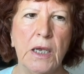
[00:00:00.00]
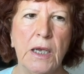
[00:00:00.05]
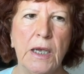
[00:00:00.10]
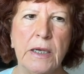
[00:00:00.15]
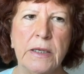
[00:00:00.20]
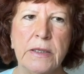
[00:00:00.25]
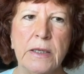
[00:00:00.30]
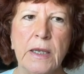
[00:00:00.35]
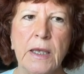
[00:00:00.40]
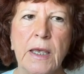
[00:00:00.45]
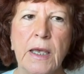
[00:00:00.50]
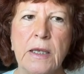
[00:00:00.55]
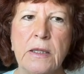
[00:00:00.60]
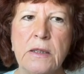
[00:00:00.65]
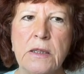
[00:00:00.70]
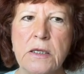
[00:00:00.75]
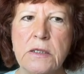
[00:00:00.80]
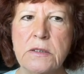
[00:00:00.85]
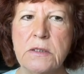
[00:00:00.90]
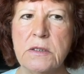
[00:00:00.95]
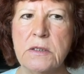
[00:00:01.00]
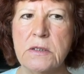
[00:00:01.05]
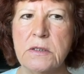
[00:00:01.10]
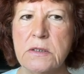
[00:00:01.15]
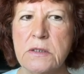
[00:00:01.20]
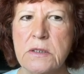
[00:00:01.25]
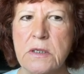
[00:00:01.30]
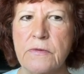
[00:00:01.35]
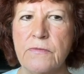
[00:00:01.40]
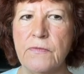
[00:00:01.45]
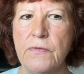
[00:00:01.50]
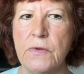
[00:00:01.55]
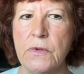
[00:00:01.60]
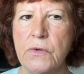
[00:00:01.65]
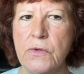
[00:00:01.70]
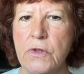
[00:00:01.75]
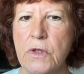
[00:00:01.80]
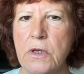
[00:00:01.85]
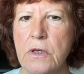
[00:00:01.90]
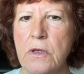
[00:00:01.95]
And again, this is a
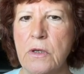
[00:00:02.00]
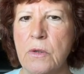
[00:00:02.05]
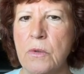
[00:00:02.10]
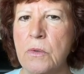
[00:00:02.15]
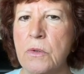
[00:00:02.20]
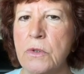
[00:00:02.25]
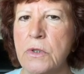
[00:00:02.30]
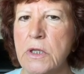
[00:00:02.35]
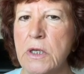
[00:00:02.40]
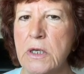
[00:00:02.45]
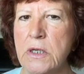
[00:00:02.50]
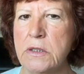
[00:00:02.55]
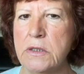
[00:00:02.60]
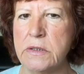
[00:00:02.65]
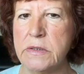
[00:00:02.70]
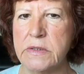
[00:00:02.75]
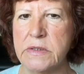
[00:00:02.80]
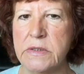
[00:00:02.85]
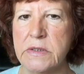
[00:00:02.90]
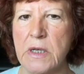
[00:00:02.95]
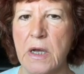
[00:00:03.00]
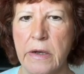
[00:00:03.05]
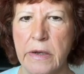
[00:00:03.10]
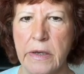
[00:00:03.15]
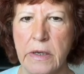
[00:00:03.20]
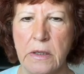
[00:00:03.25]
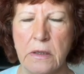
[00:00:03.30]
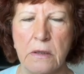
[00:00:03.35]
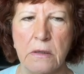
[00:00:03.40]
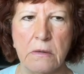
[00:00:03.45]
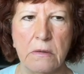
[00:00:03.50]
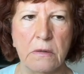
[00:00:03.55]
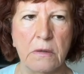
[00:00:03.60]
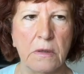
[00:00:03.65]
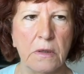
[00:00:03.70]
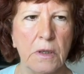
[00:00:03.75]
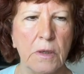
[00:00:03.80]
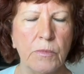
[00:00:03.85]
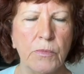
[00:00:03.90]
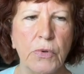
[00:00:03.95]
field that you will need to sign,
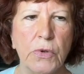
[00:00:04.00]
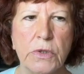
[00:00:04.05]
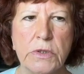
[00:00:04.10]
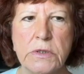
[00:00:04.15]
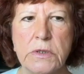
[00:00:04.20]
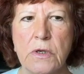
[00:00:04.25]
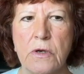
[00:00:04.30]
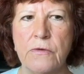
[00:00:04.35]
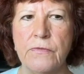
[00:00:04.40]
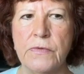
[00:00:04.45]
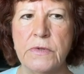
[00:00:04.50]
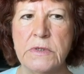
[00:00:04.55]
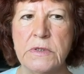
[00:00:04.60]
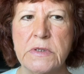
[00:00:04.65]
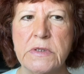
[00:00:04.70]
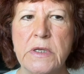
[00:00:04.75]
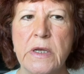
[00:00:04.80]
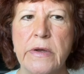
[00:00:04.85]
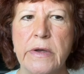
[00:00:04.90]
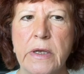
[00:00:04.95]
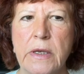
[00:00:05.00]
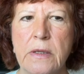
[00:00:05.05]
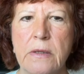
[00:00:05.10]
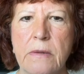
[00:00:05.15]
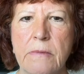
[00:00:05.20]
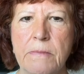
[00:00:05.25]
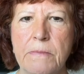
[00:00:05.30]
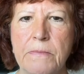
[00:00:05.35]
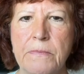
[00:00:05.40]
print off and sign.